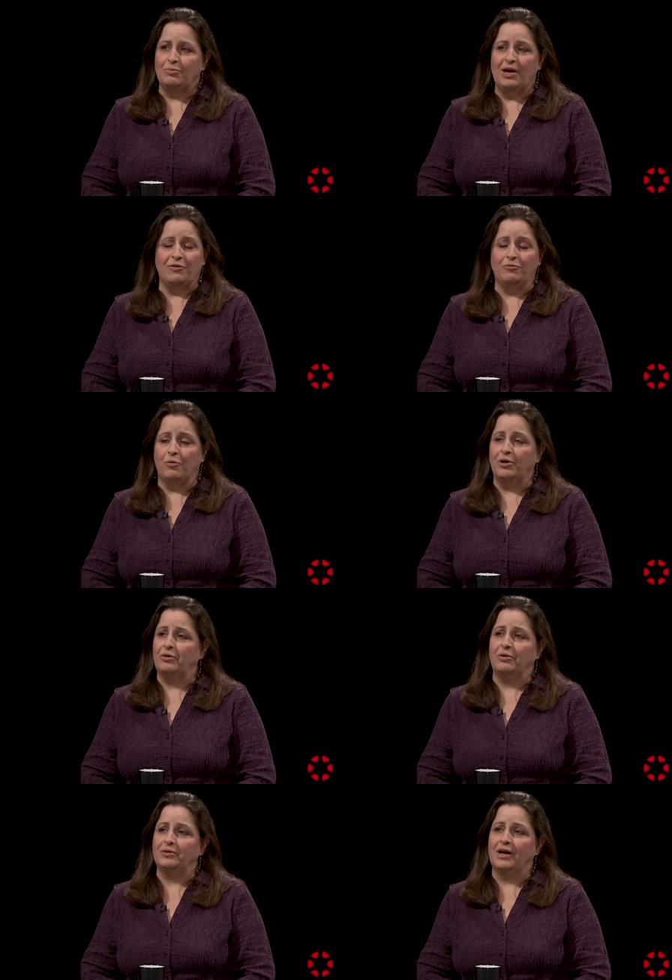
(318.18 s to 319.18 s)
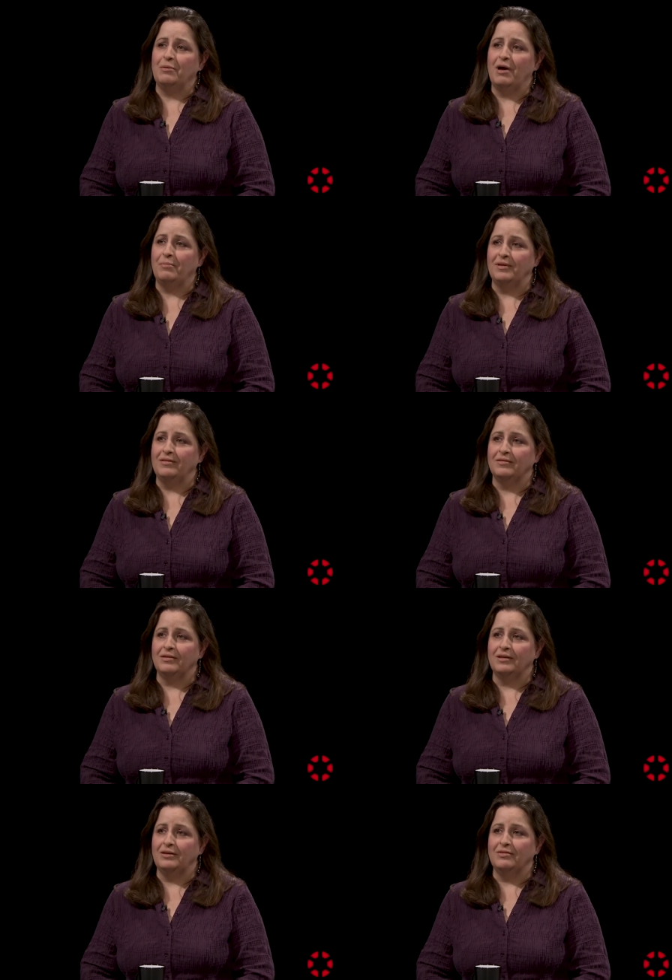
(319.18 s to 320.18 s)
we had a four-year-old come up and
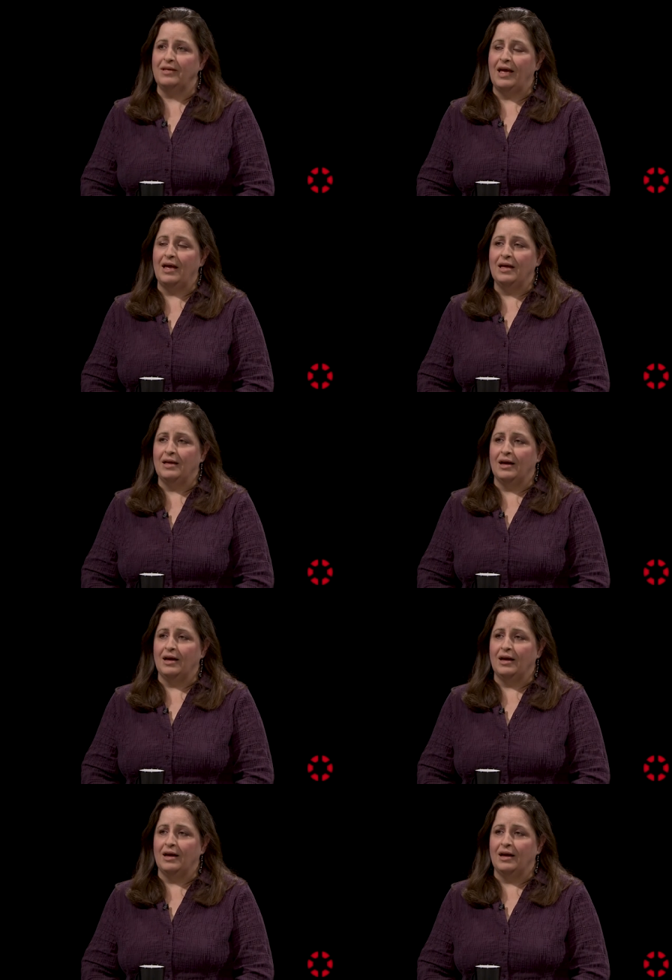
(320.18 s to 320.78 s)
you know say,